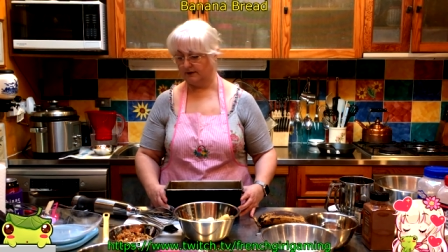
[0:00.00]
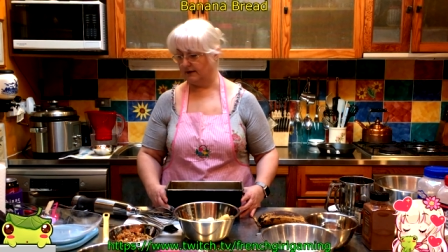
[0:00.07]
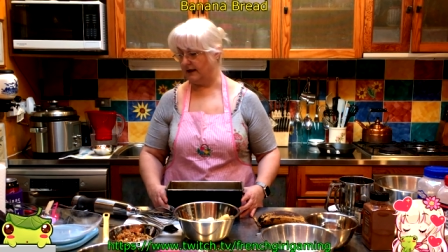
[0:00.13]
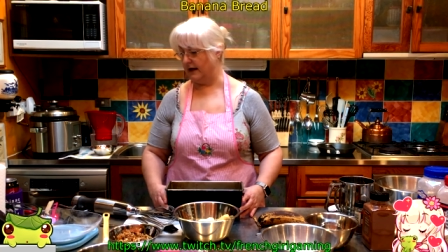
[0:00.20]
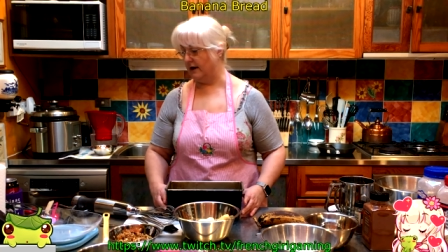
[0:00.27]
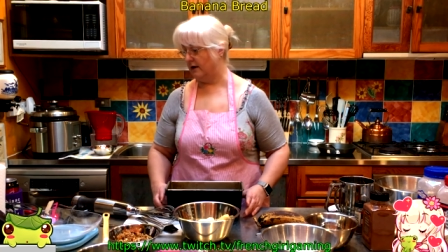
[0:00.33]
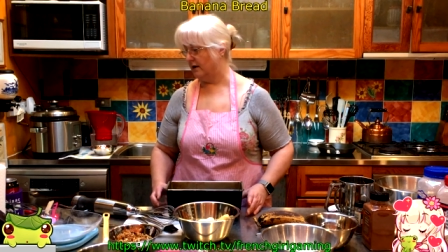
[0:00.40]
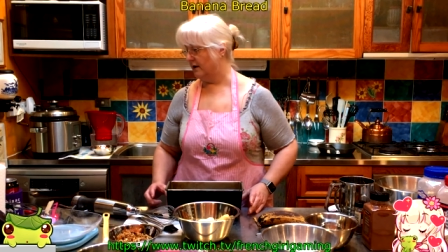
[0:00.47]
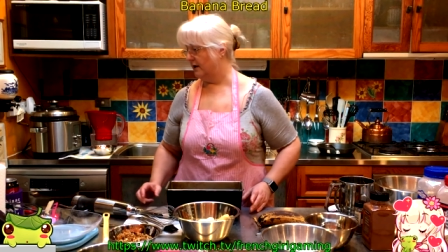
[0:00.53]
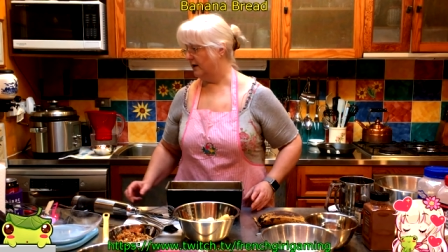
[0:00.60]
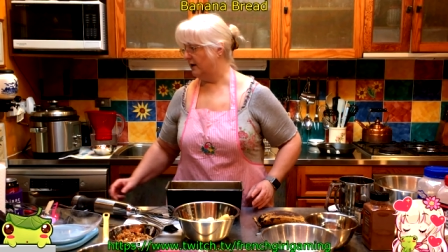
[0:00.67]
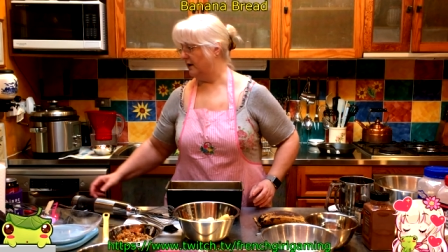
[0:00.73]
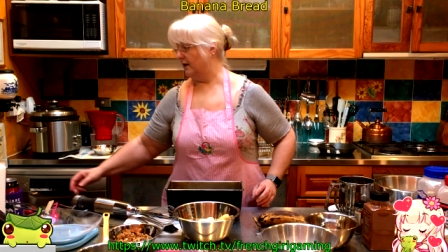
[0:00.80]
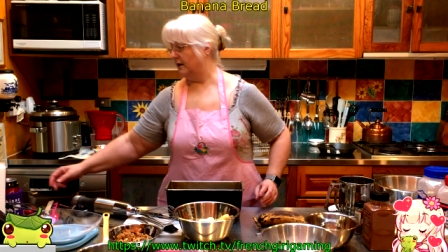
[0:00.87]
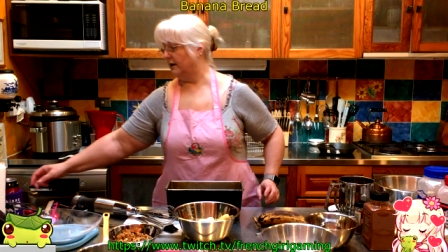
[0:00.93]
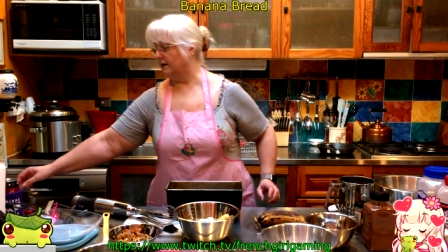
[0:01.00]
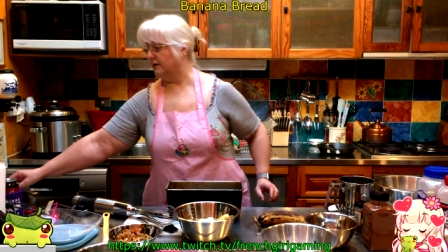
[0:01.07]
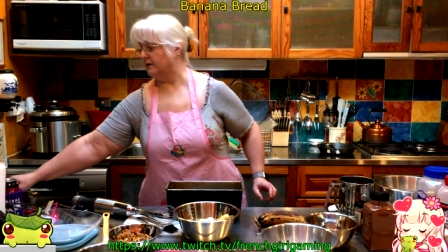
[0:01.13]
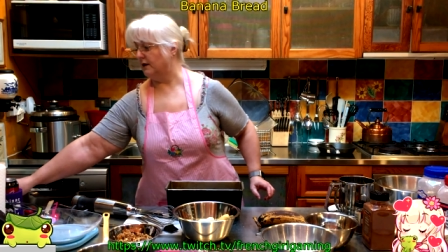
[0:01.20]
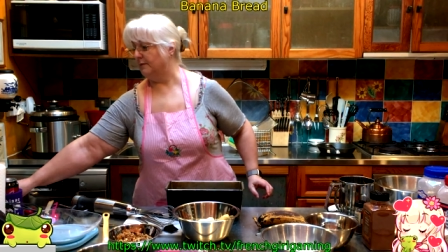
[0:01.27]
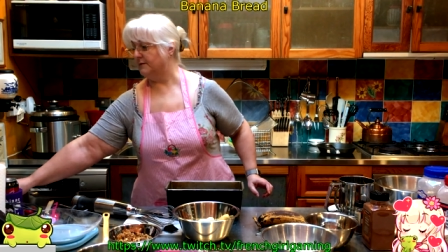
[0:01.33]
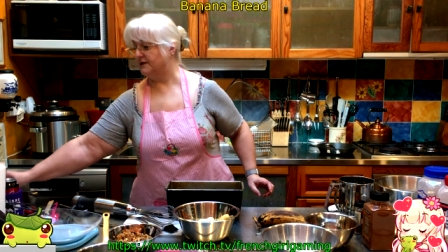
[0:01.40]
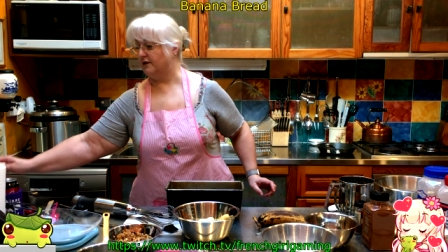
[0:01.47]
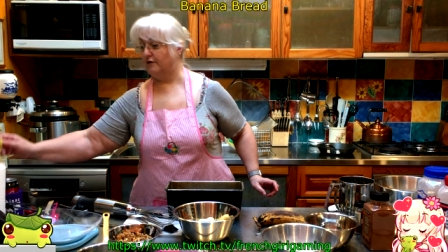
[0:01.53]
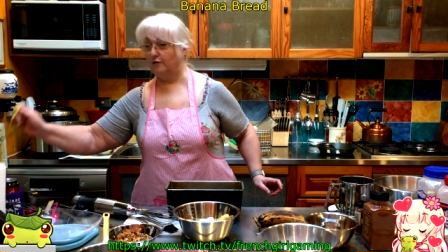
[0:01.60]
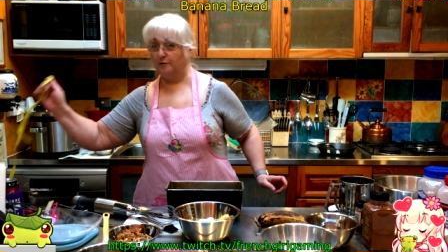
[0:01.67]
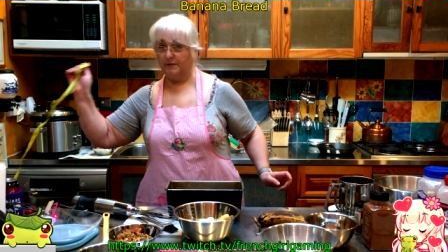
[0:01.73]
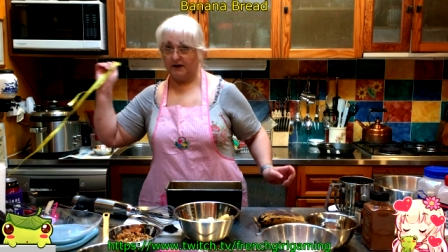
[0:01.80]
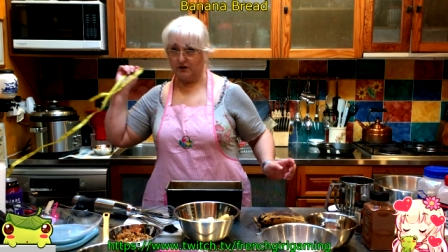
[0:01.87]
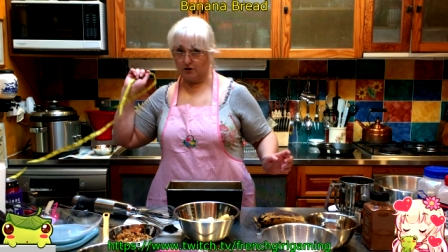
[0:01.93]
Now, in terms
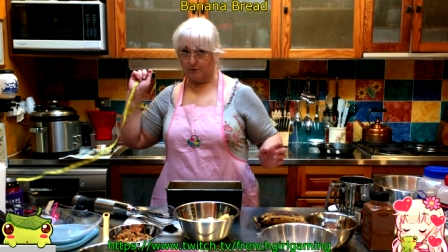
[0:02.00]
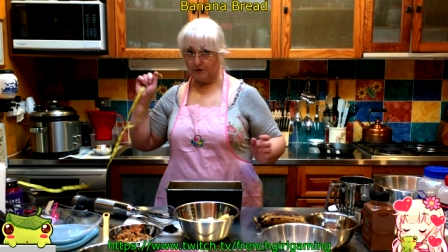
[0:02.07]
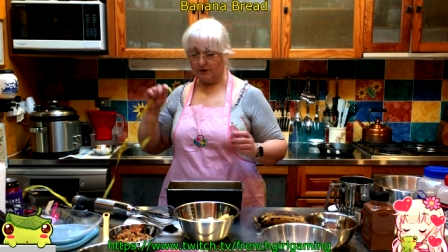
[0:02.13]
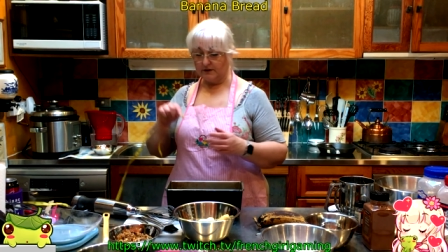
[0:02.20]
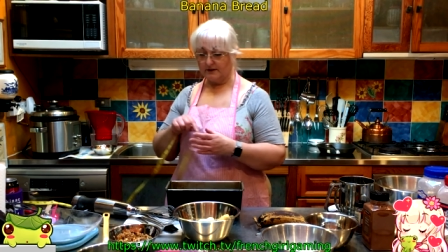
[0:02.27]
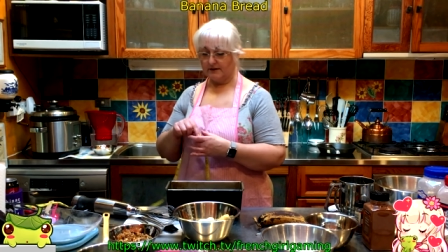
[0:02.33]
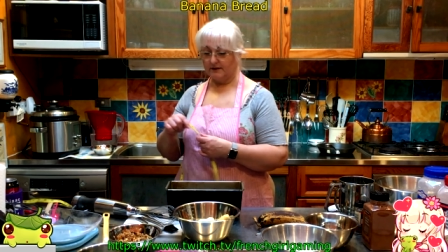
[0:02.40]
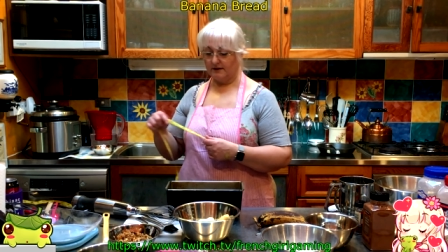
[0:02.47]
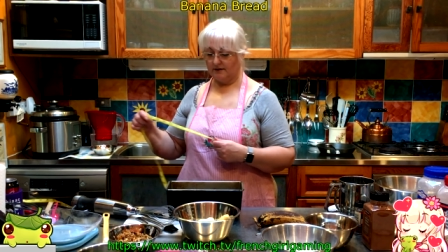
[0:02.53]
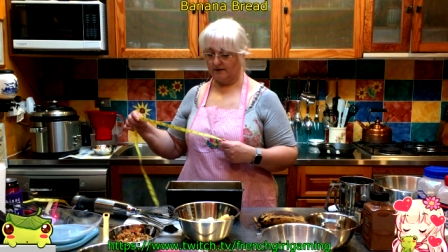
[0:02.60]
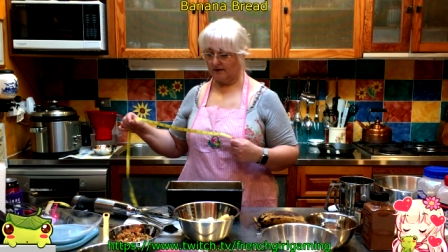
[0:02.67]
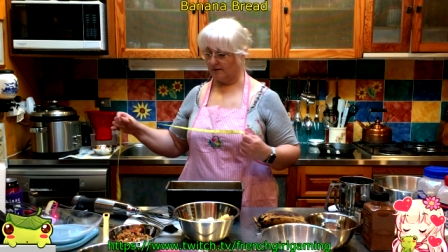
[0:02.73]
of measurements,